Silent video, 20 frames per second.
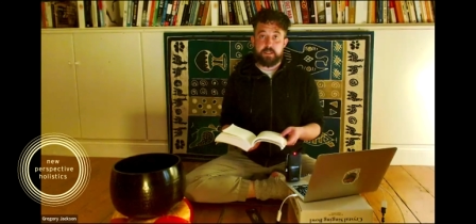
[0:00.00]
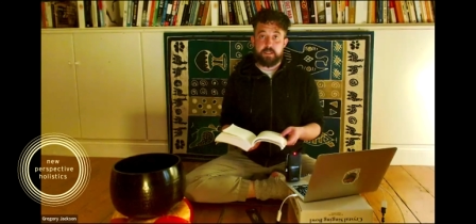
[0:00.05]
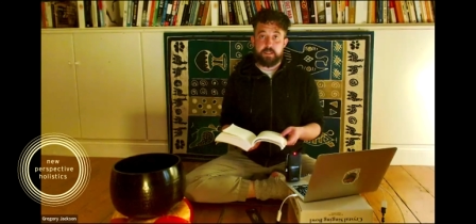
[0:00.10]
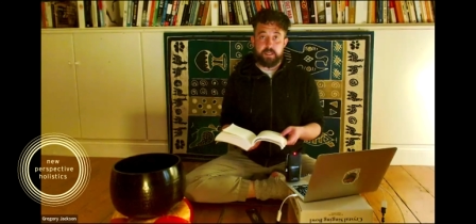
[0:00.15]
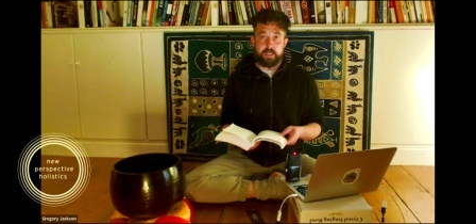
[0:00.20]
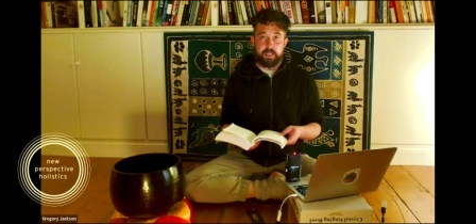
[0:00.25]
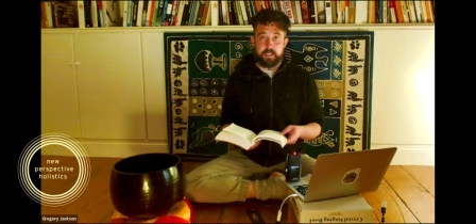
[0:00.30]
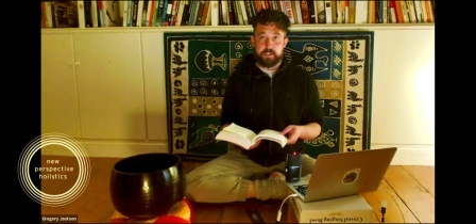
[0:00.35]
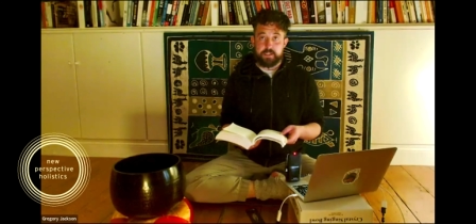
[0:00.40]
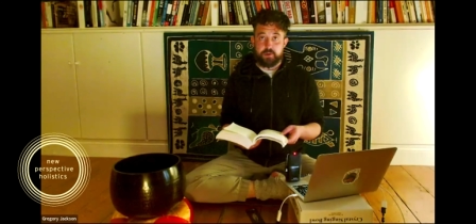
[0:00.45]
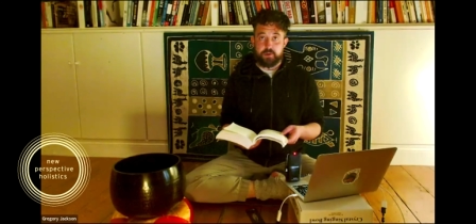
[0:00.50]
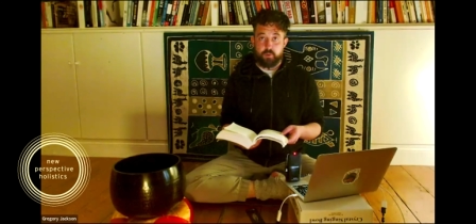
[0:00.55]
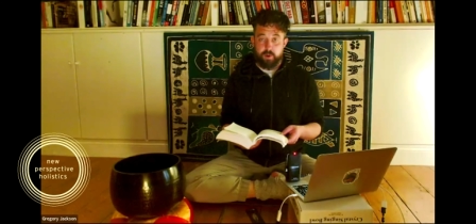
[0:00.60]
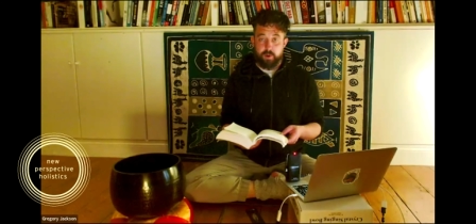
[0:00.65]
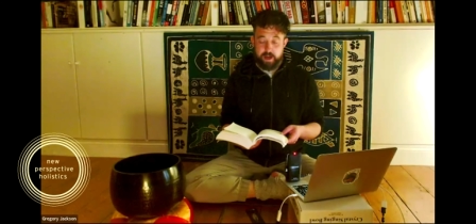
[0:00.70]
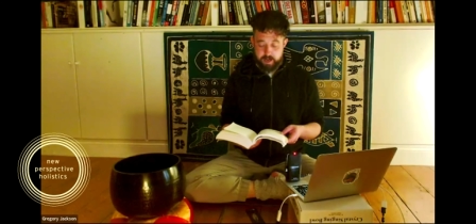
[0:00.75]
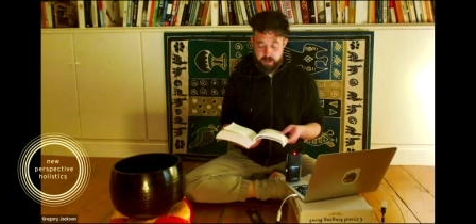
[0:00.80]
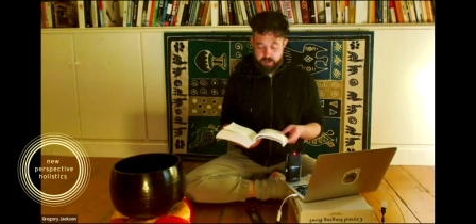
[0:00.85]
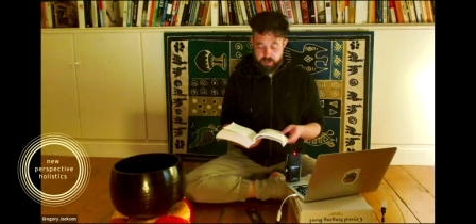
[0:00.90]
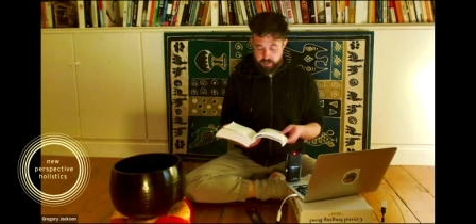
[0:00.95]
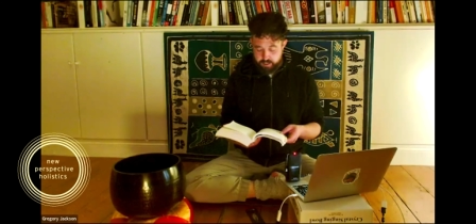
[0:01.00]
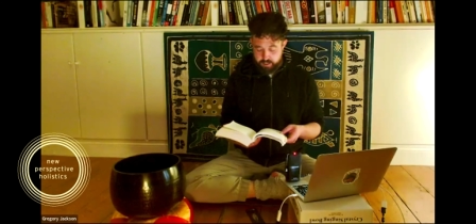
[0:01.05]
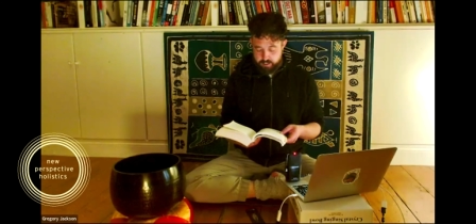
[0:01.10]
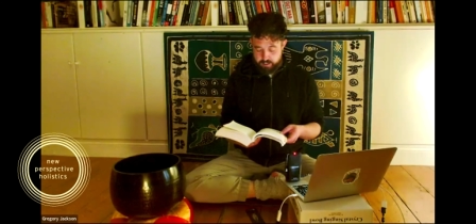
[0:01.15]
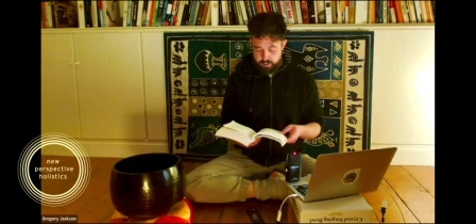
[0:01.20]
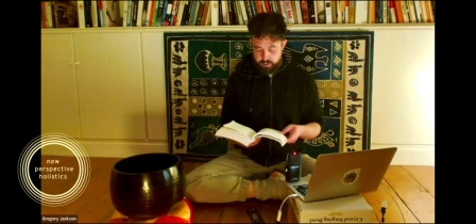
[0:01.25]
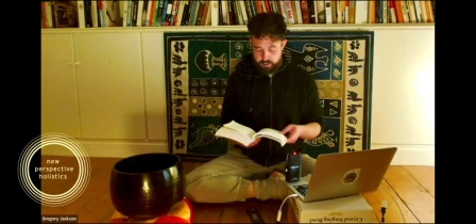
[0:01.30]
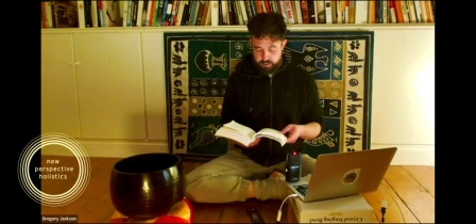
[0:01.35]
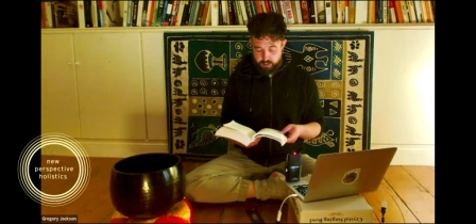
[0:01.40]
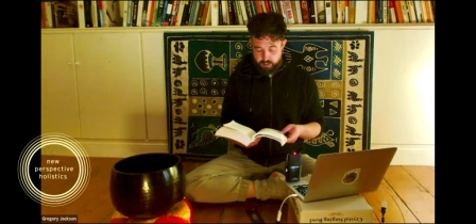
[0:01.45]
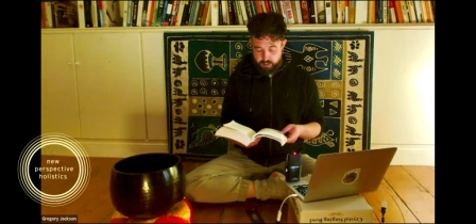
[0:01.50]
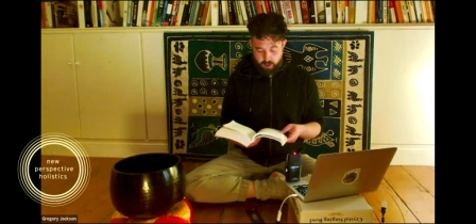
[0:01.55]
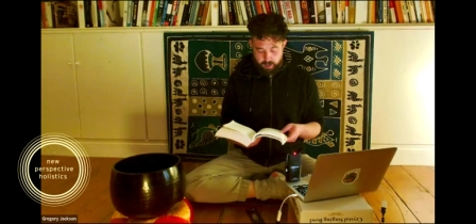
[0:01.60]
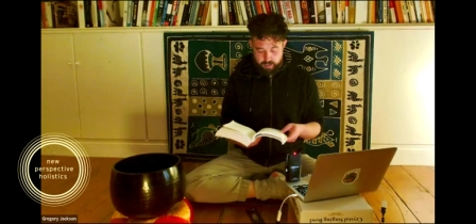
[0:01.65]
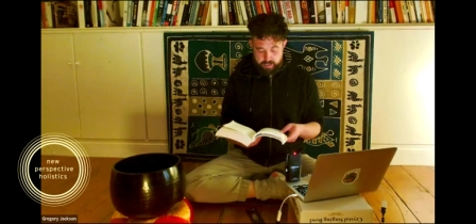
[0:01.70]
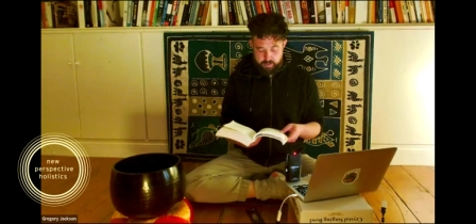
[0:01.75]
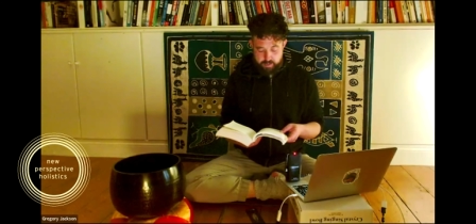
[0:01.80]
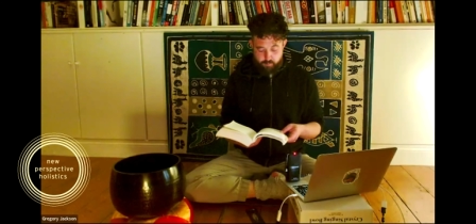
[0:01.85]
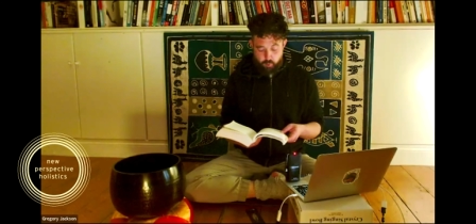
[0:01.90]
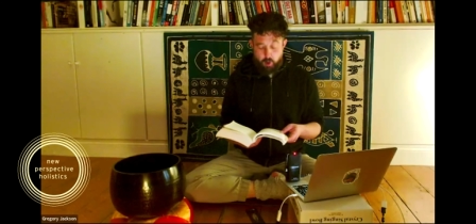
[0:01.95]
he is aware, I
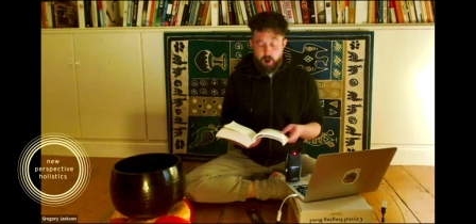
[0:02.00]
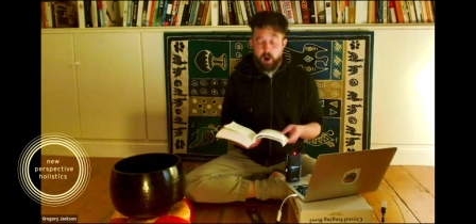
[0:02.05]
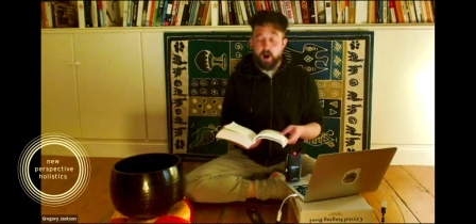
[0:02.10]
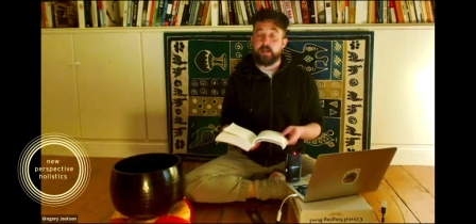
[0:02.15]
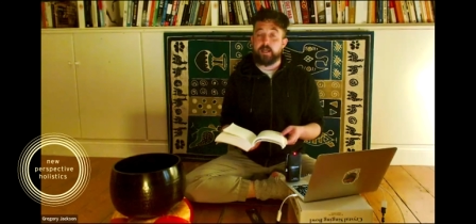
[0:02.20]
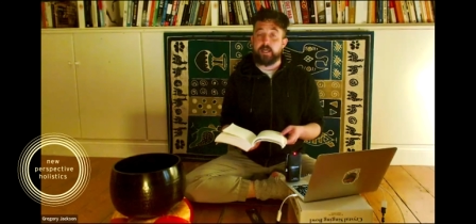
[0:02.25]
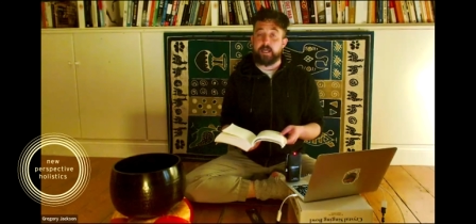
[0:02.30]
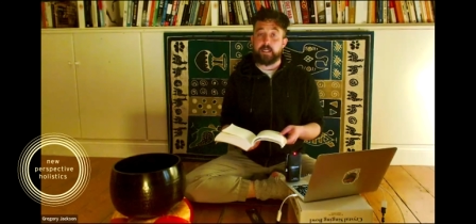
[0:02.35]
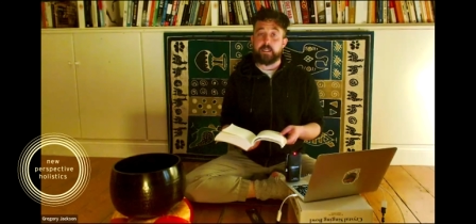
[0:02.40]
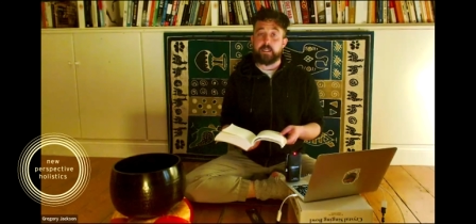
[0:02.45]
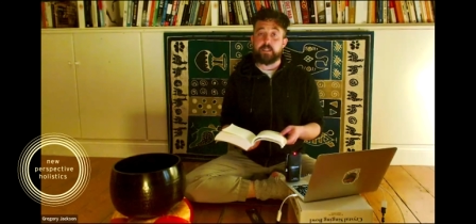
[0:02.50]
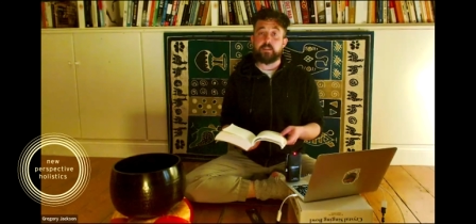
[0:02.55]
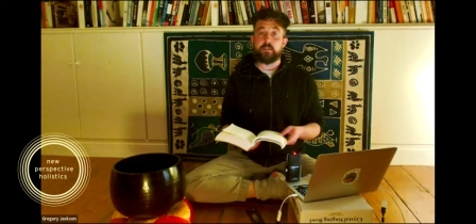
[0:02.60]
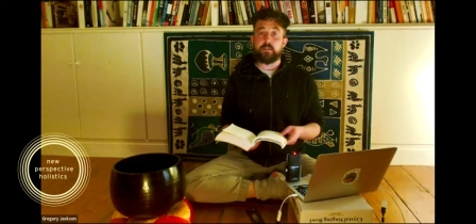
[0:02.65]
am walking.